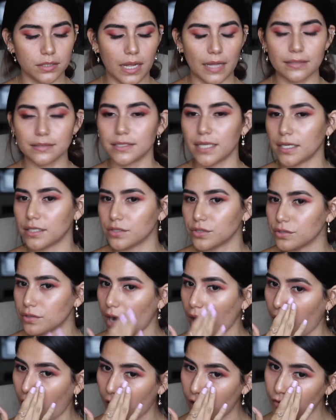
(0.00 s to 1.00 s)
that texture
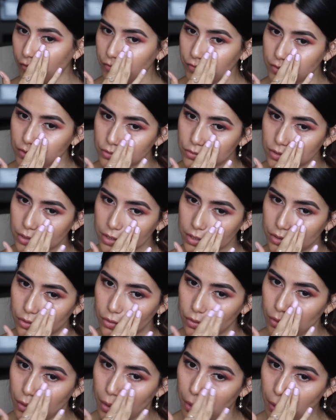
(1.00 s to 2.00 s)
I have, those
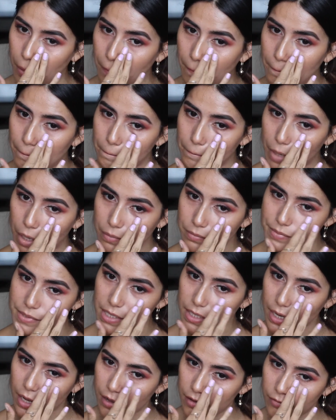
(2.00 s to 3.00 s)
little bumps
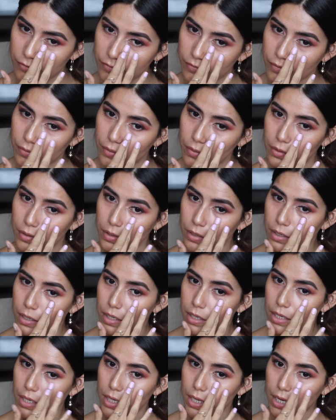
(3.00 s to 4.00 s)
I have.
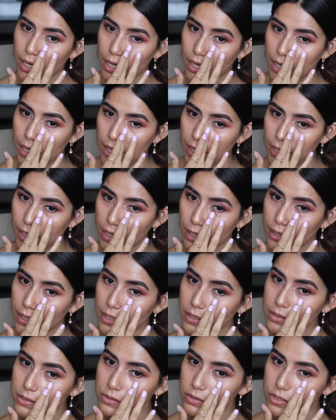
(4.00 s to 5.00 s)
And I
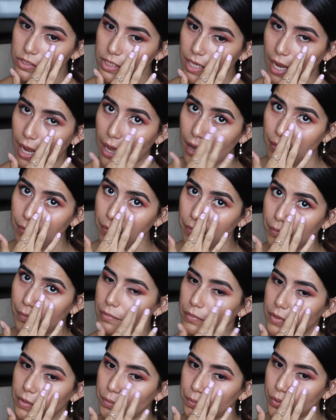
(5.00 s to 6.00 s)
like to tap
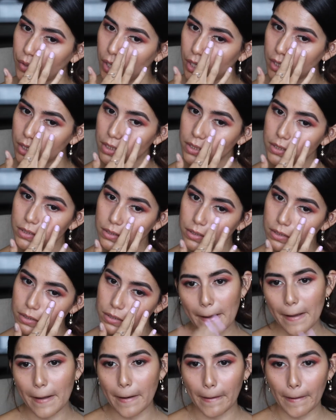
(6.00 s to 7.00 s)
the product.
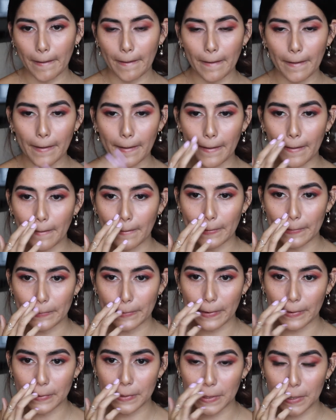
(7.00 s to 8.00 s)
I go
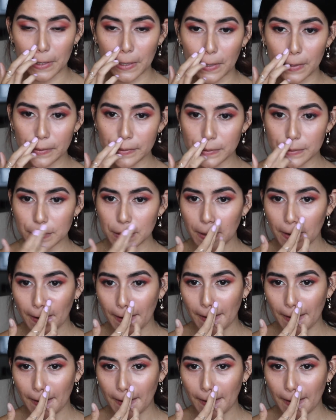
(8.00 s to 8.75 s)
around the nose.